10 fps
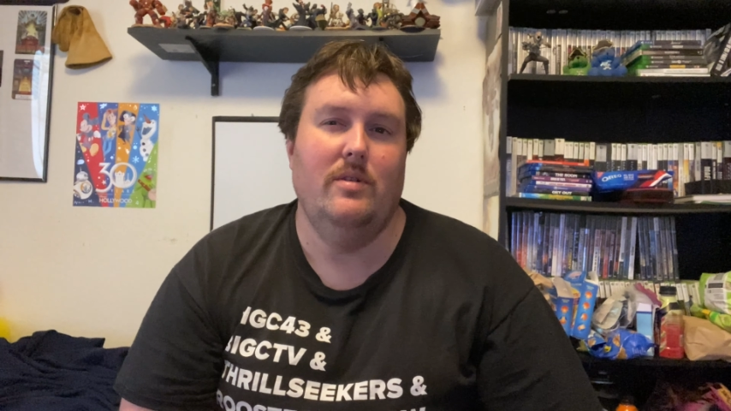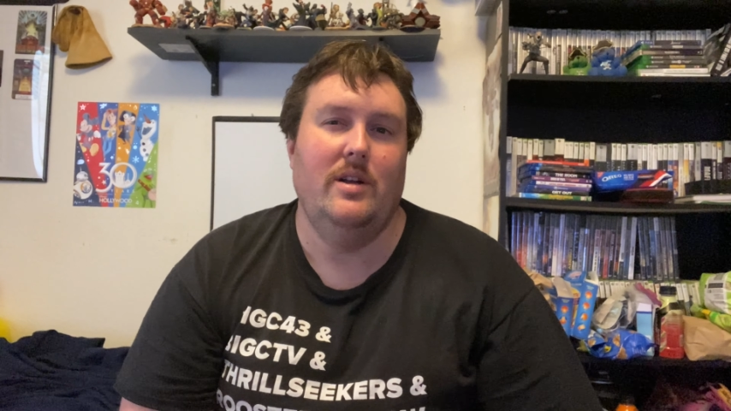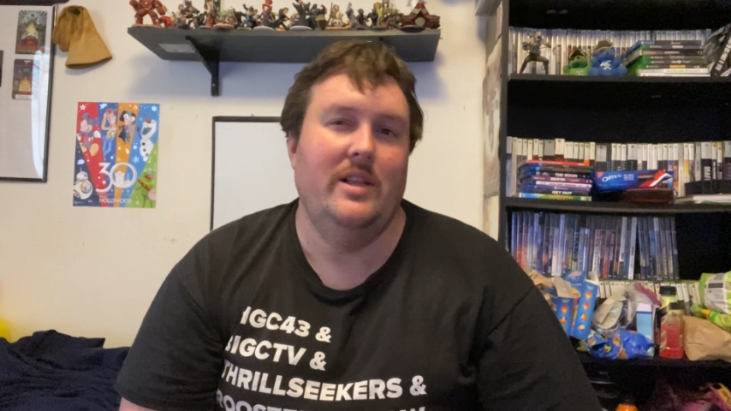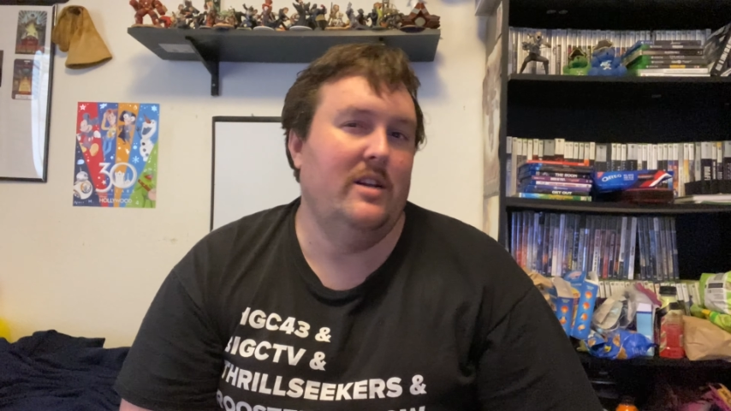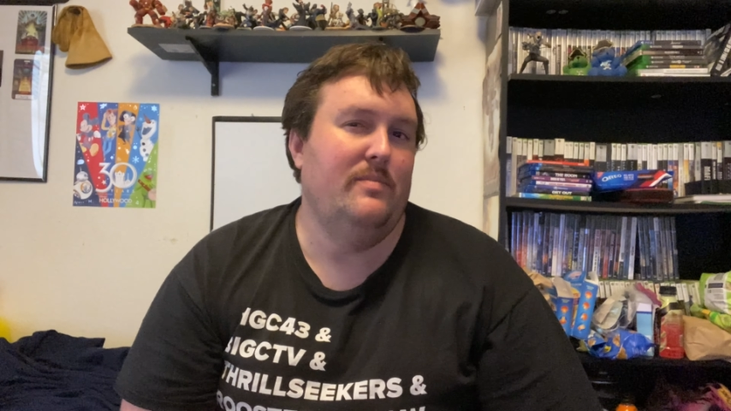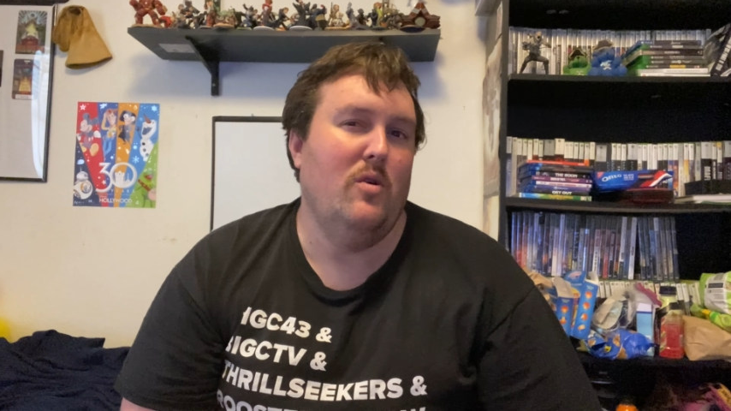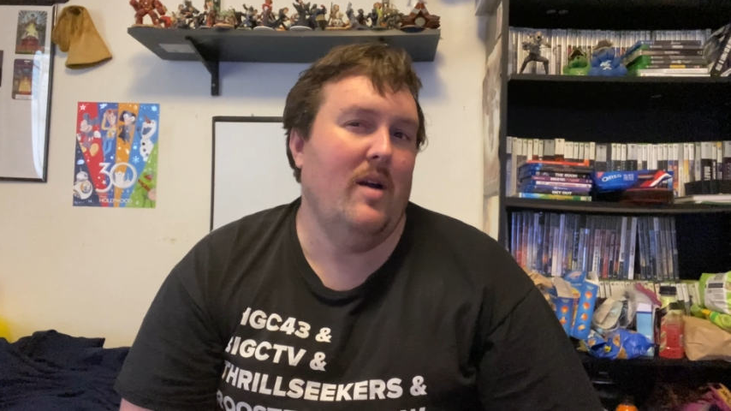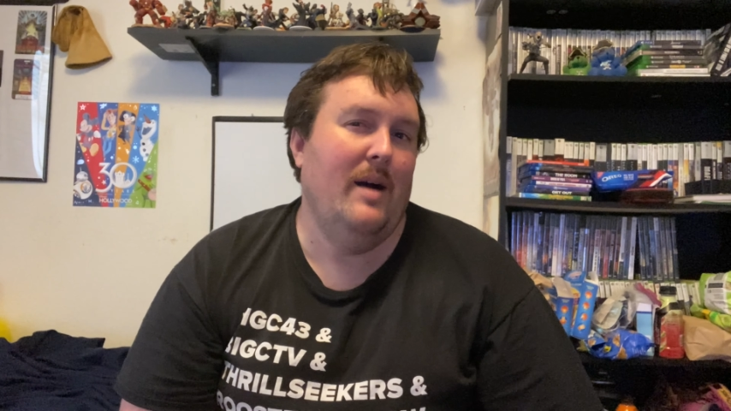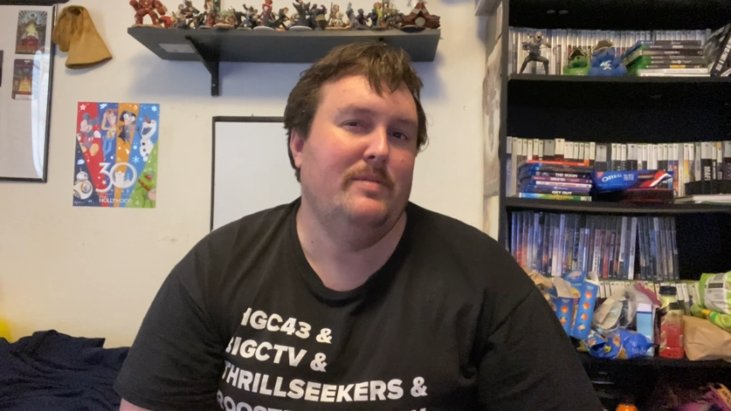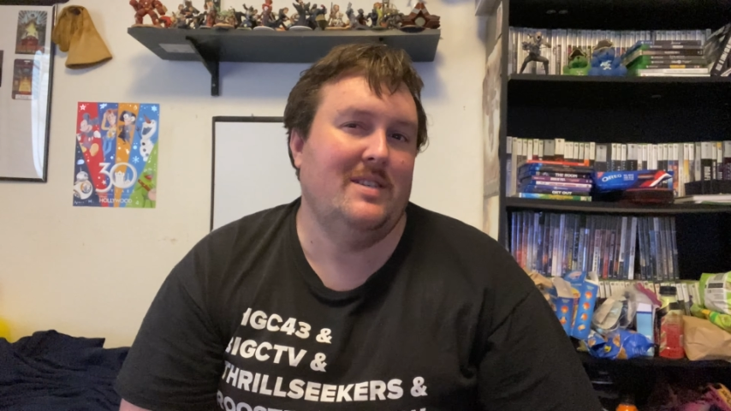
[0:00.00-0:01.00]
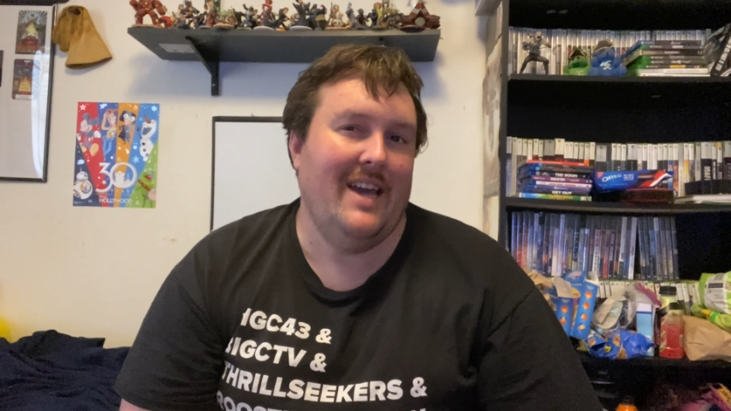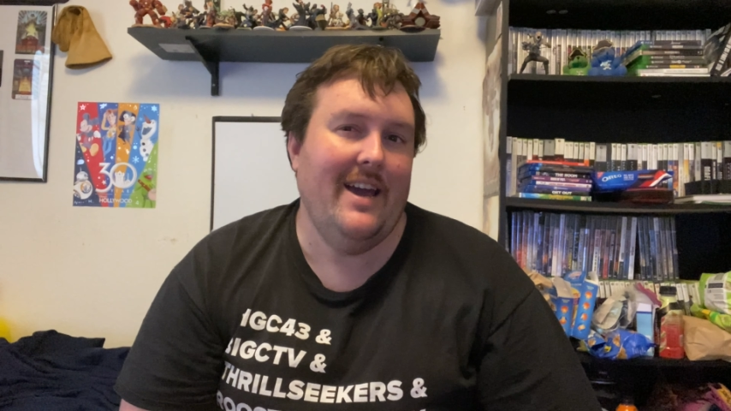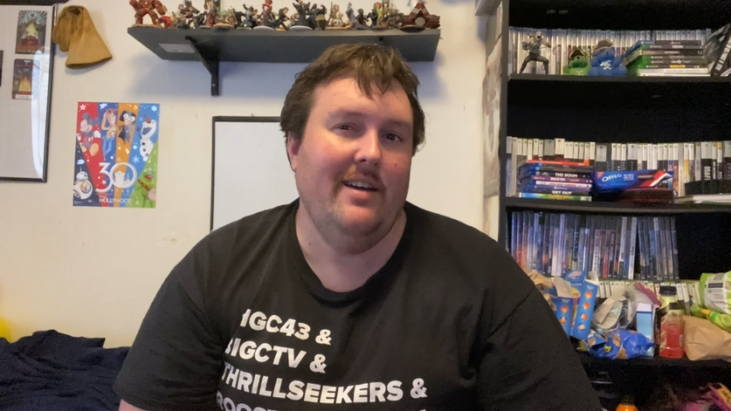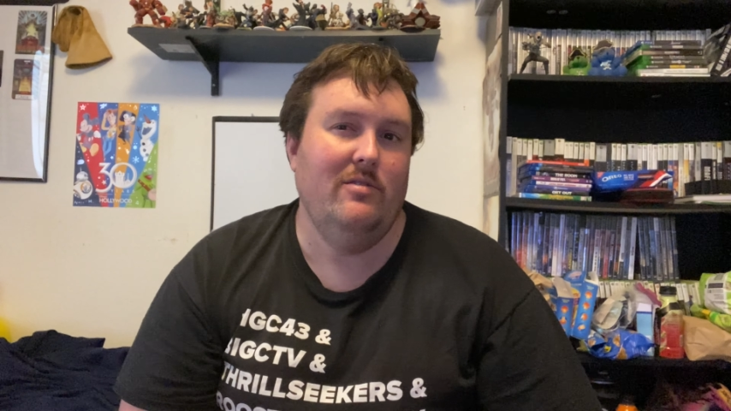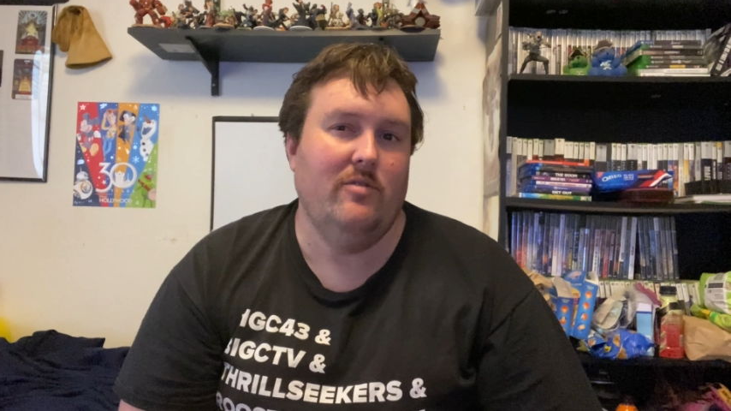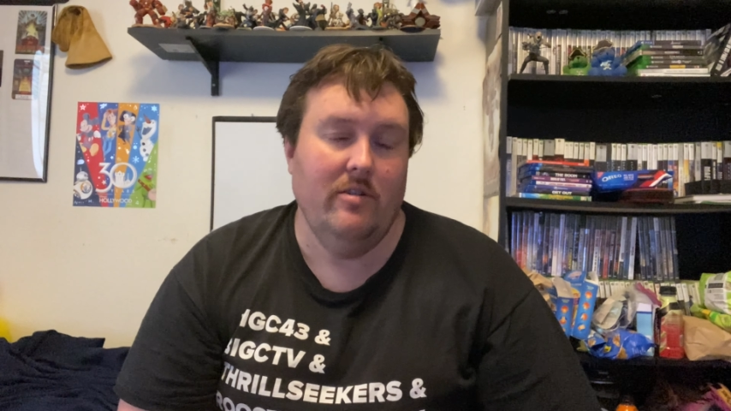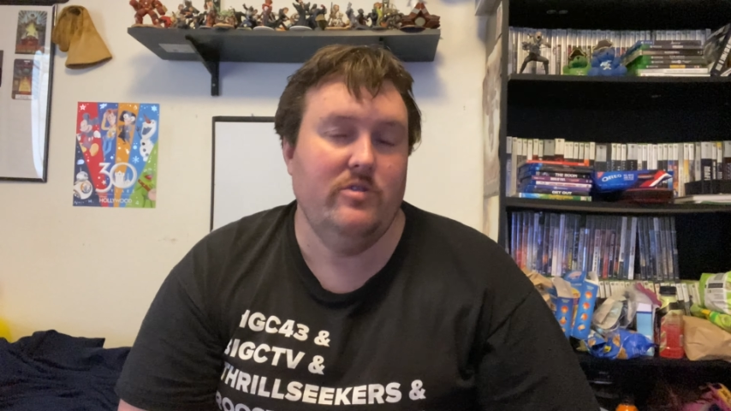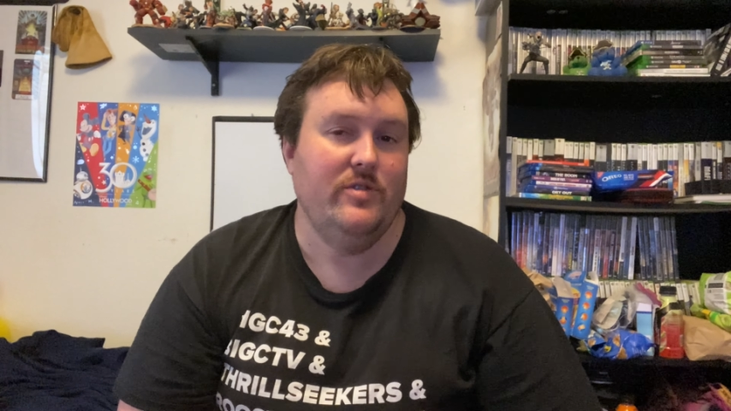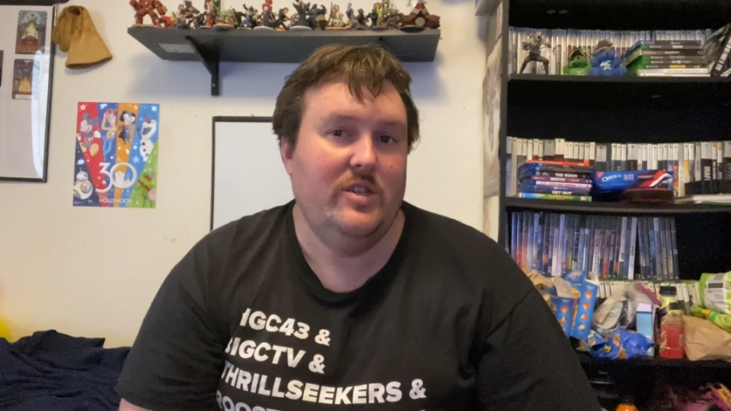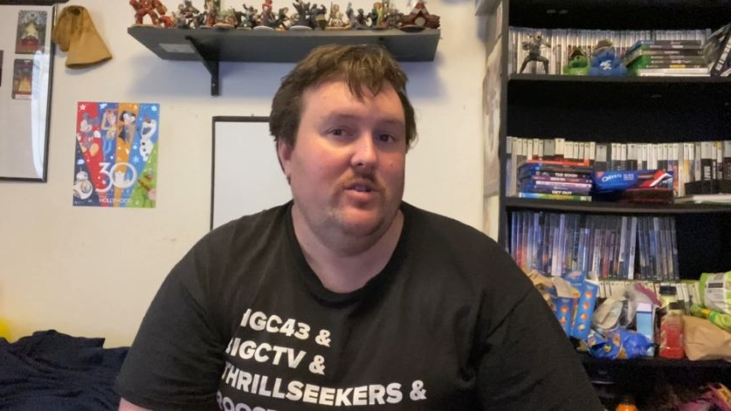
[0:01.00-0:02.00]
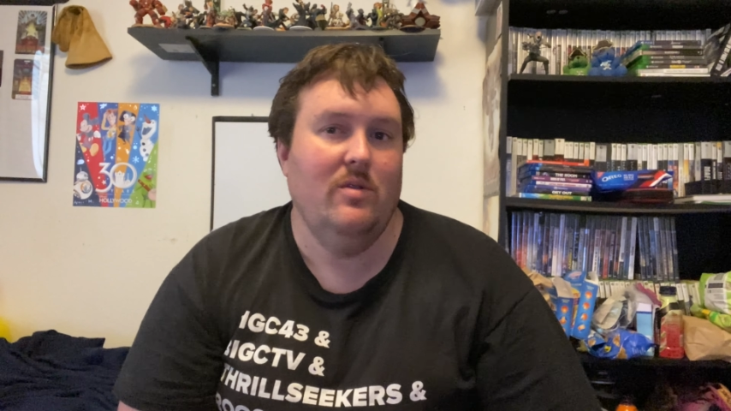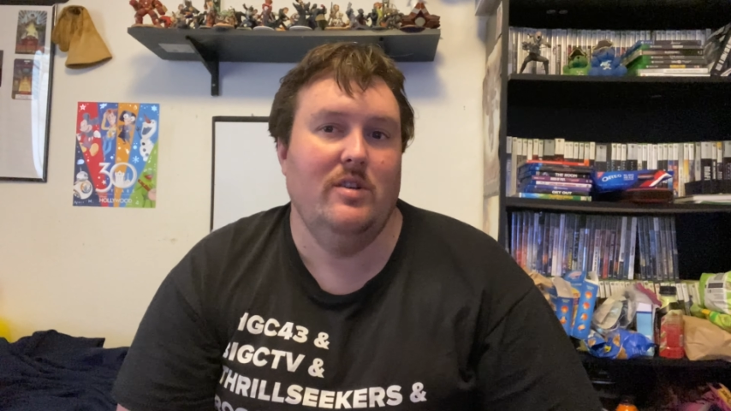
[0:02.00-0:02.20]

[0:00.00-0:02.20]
a little more upscale grocery store.